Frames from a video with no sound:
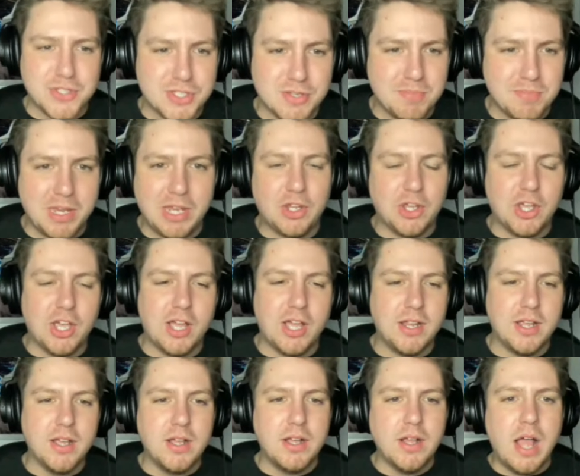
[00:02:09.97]
No, who needs to
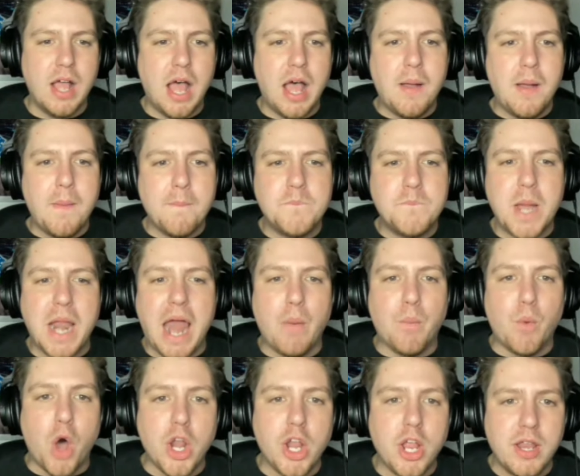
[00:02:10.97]
step up? But I
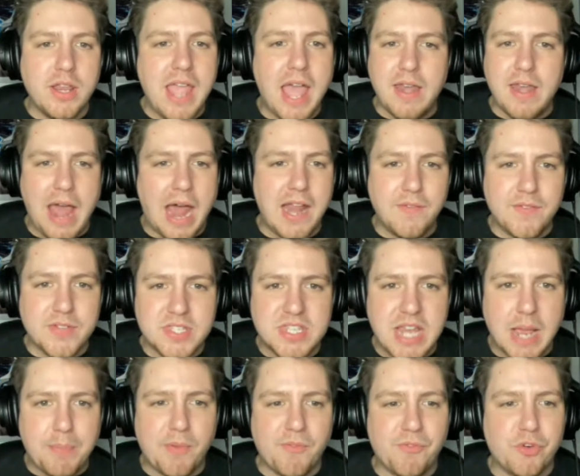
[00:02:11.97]
want to, yeah, not even
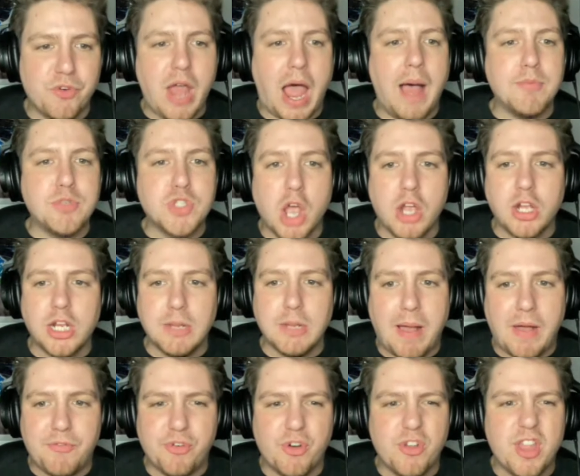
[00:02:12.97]
step up for. I'm talking
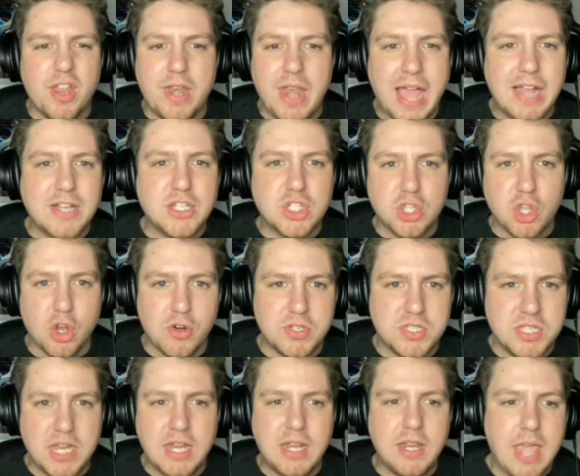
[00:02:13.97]
about for the next
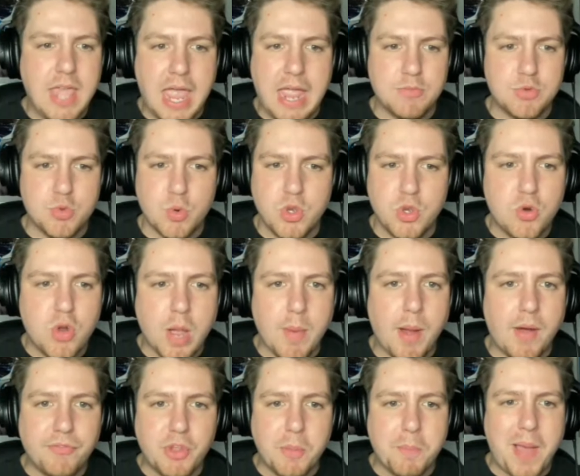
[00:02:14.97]
13 games. When you come
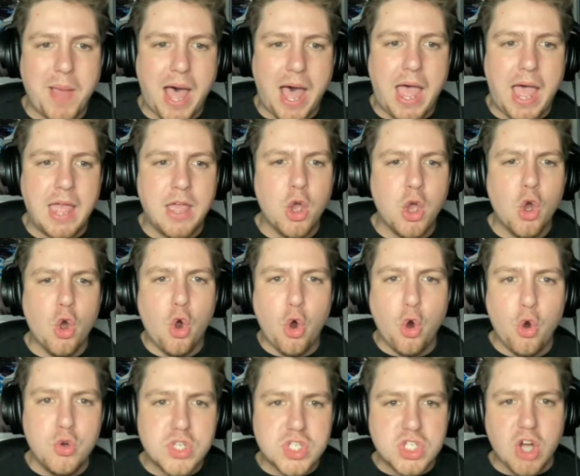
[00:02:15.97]
off yeah. the buy,
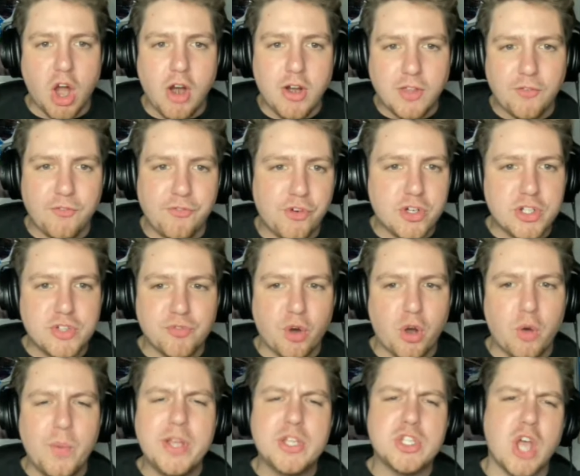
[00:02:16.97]
who started the first
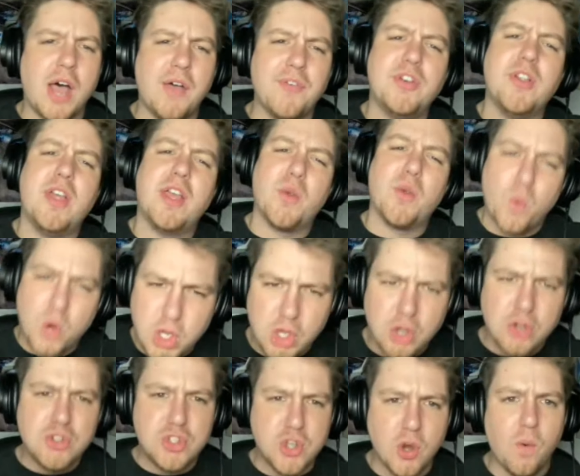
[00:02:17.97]
four weeks off, and you're like, what are you
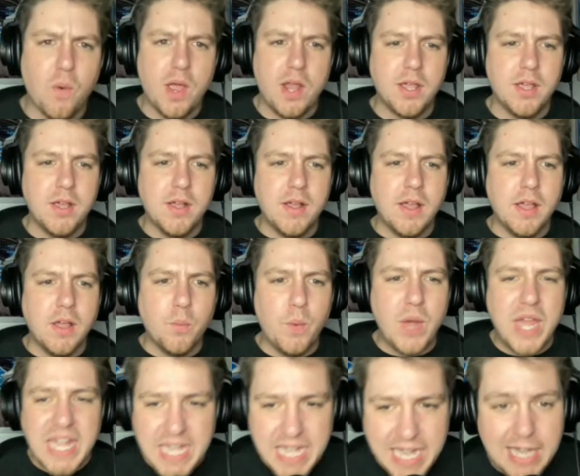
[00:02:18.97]
doing?
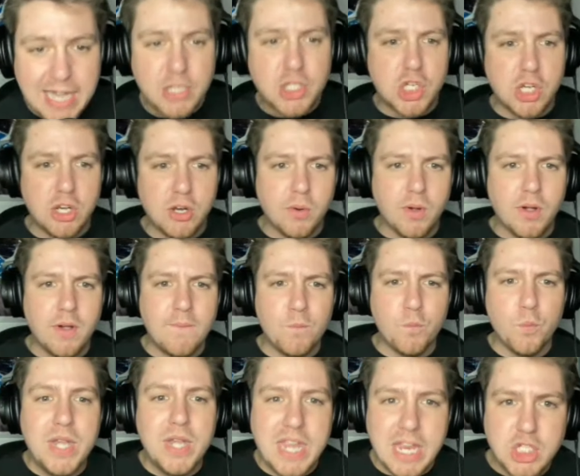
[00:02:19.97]
We need you.
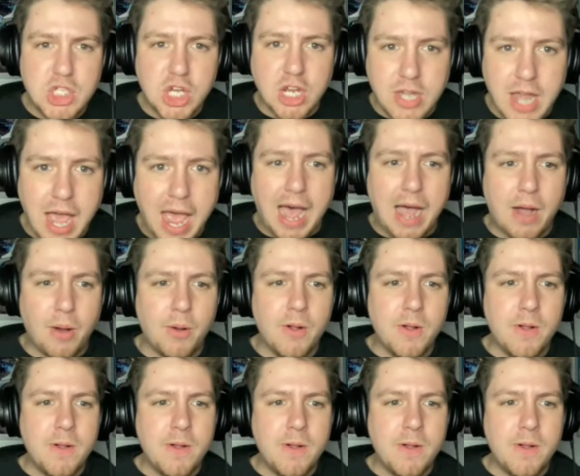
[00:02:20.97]
We need you now.